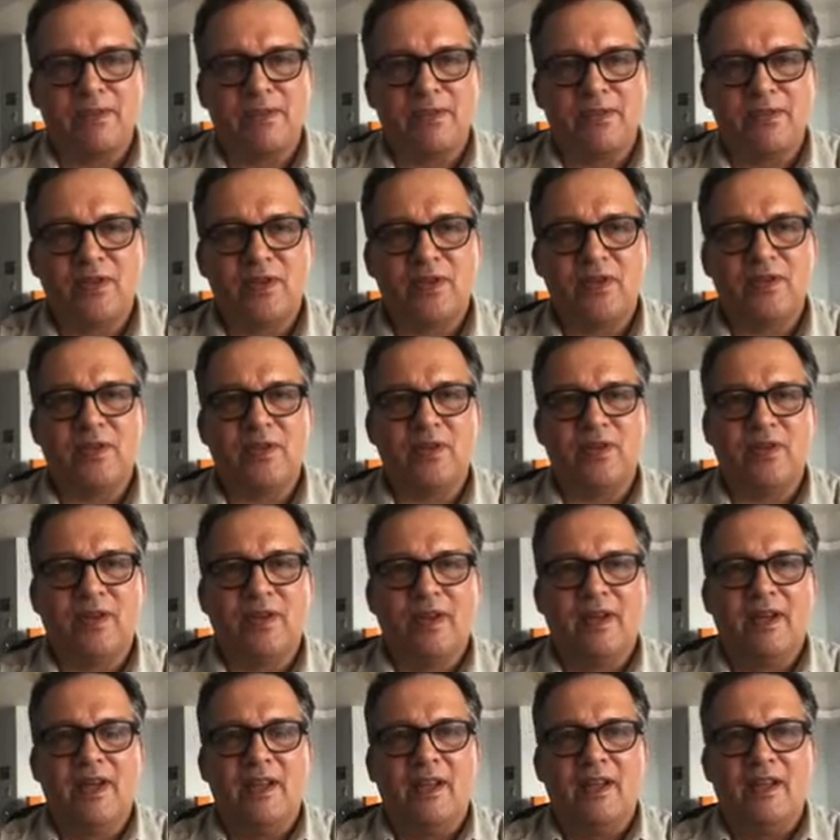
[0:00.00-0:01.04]
So
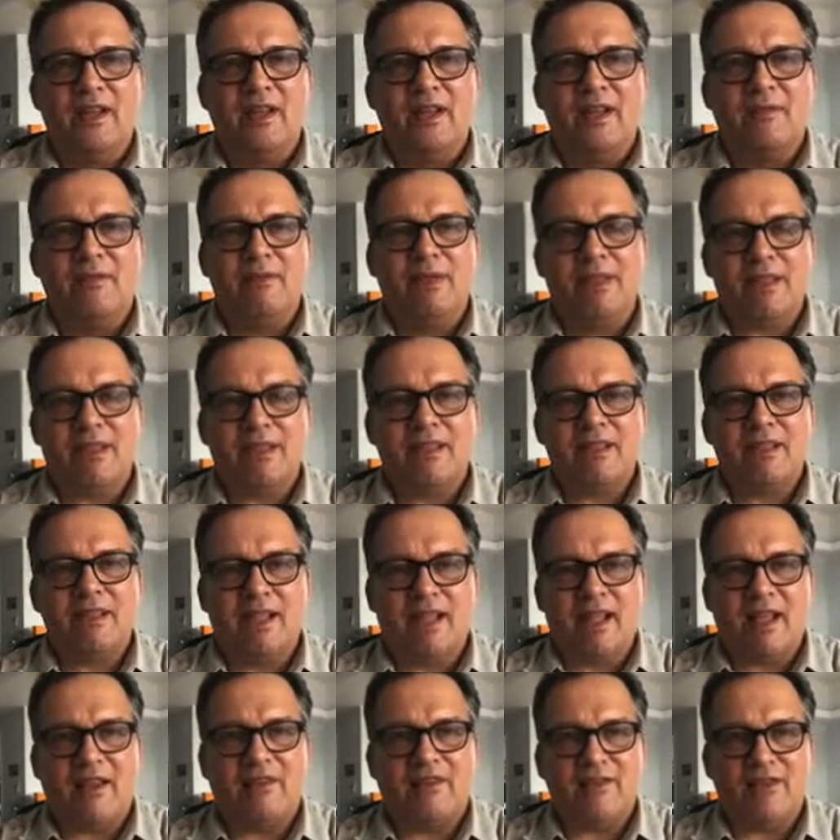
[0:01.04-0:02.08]
this
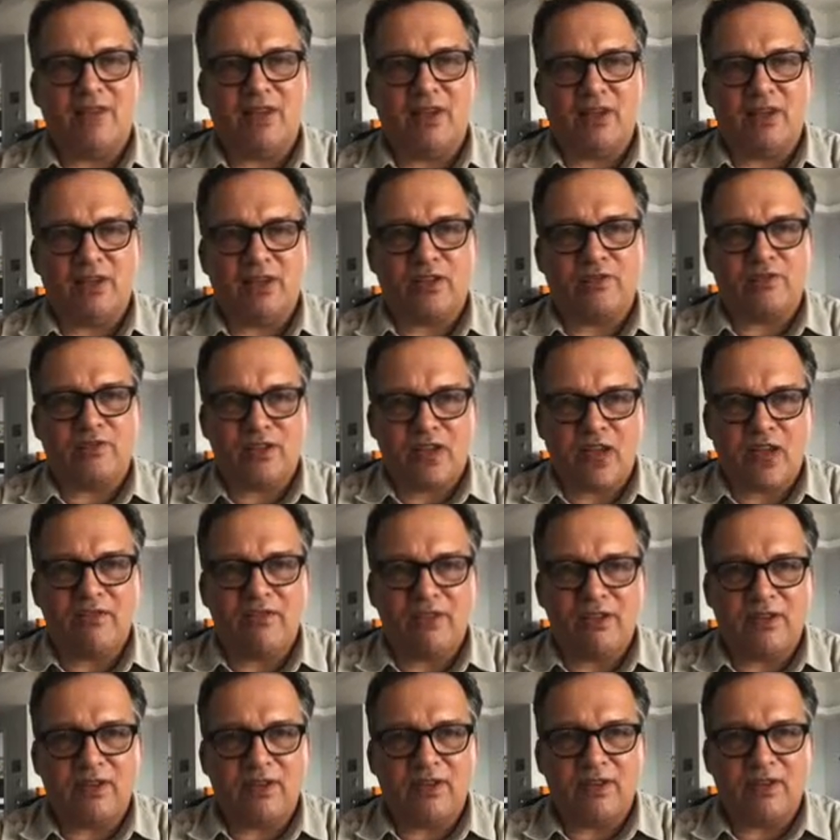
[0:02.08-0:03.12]
left a lot of
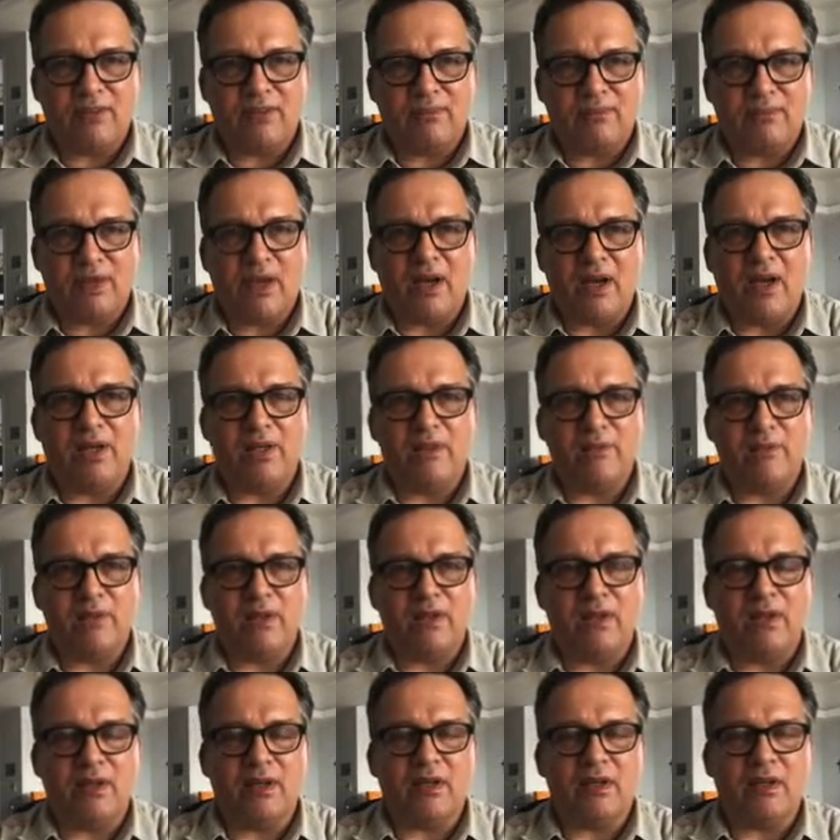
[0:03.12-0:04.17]
travel behind
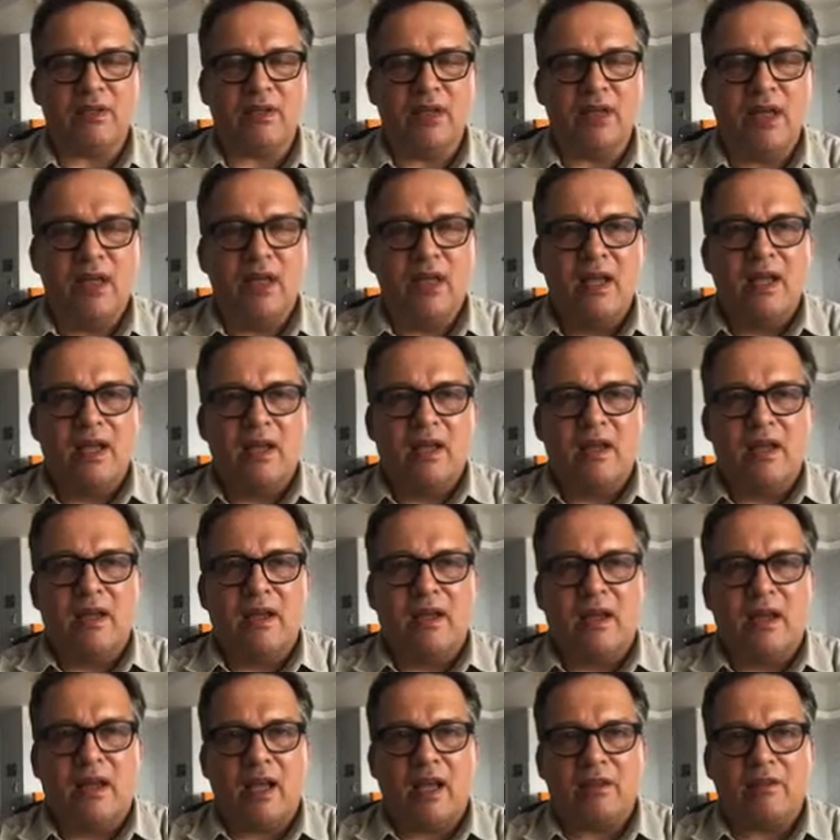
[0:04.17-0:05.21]
me, and
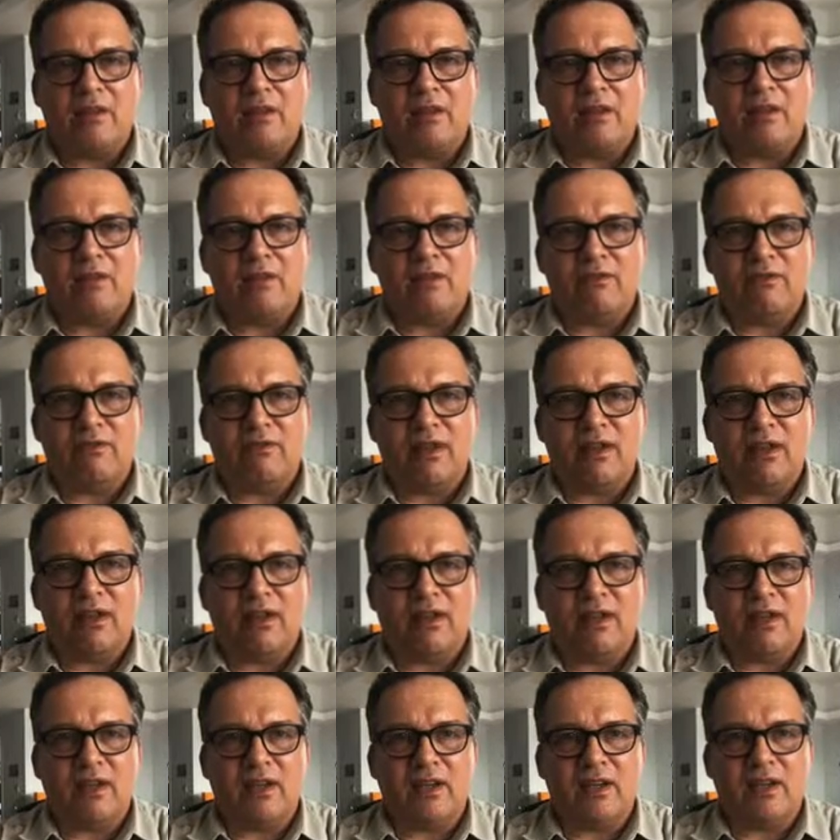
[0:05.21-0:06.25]
having
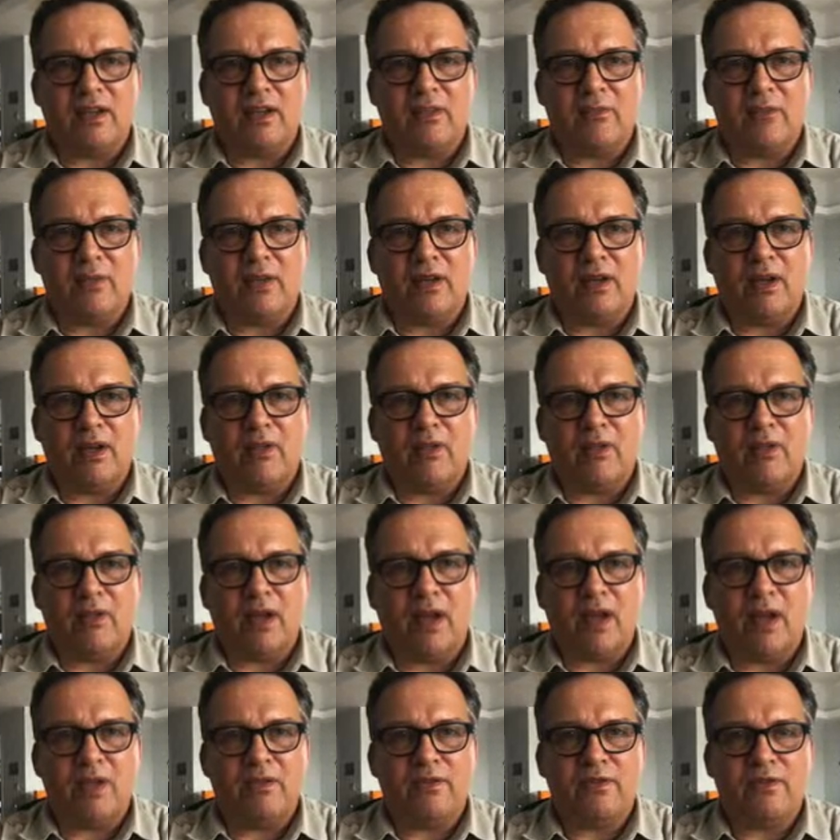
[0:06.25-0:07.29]
Frederick and my
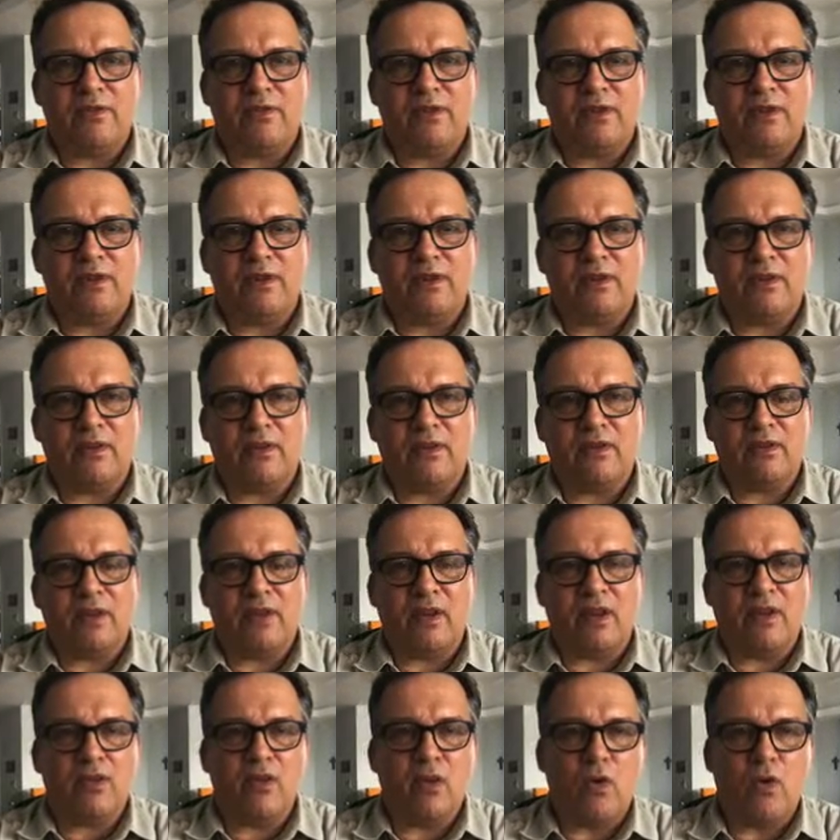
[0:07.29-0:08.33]
wife
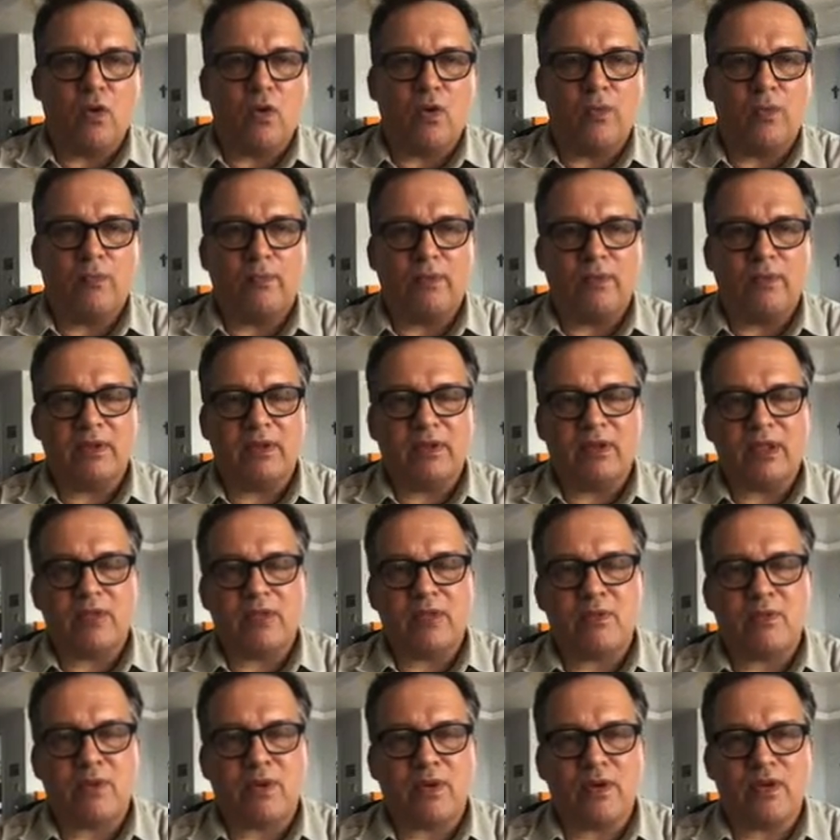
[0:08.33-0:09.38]
at home,
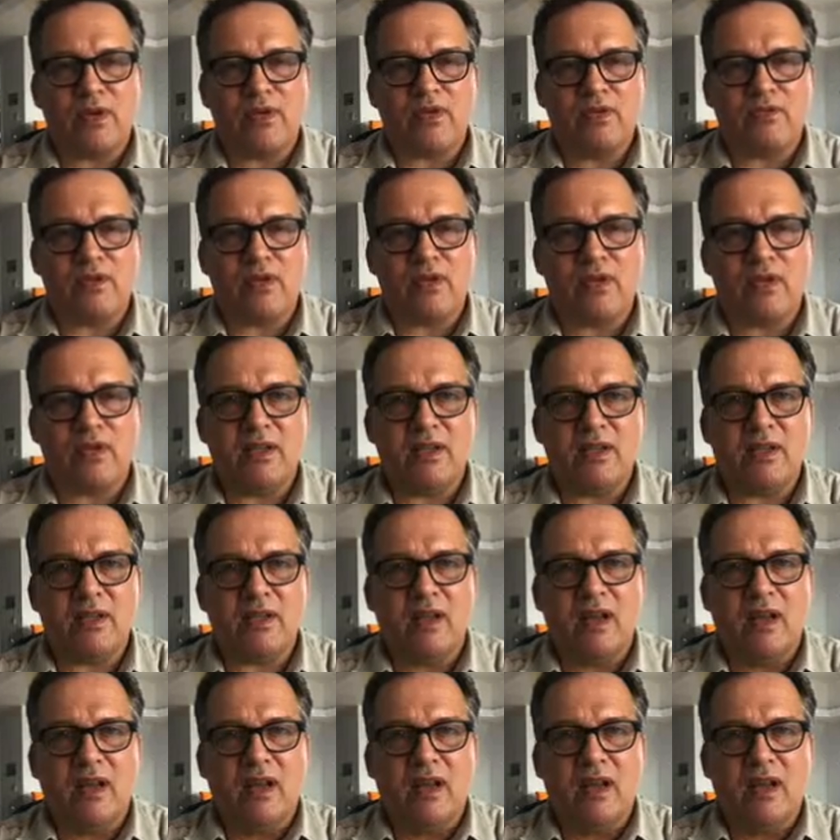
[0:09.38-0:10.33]
this was really